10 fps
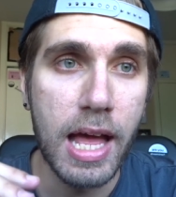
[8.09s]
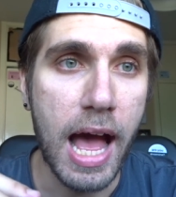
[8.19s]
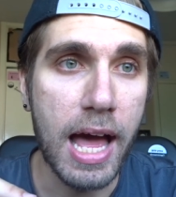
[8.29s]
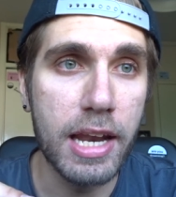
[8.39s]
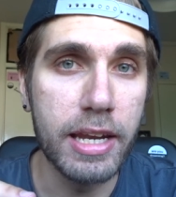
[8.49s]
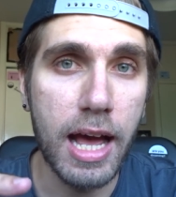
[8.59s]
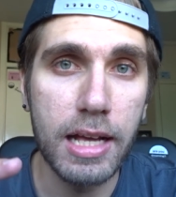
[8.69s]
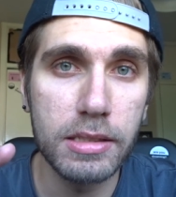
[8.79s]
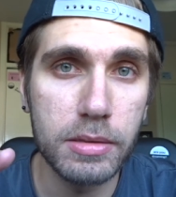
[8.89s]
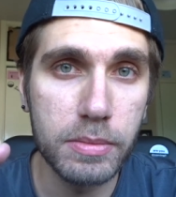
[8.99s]
and it
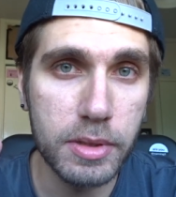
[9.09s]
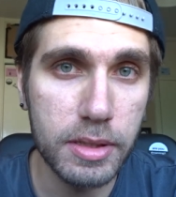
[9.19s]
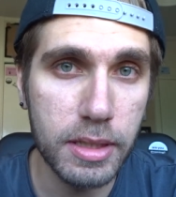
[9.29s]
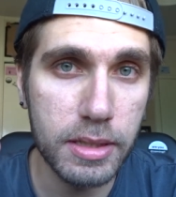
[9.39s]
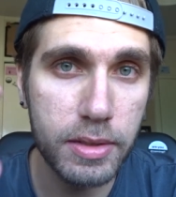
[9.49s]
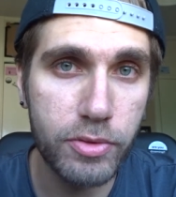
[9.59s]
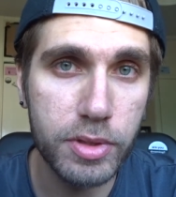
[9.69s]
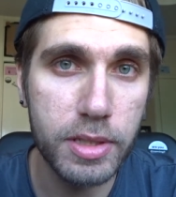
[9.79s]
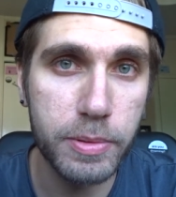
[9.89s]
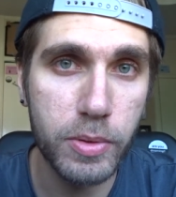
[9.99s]
has some distinct
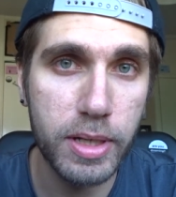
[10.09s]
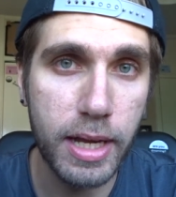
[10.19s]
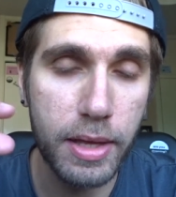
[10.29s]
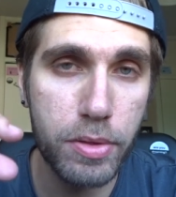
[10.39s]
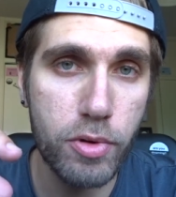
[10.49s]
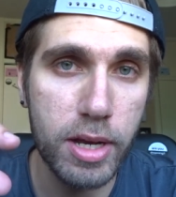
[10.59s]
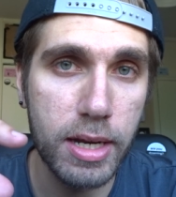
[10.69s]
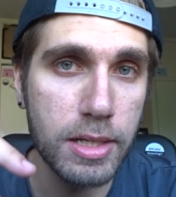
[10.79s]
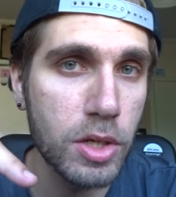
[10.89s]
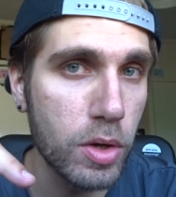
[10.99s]
differences between layer 3 and
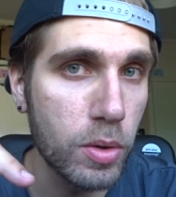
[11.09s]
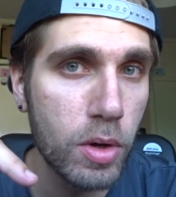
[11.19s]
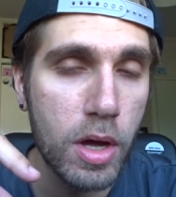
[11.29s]
layer 2.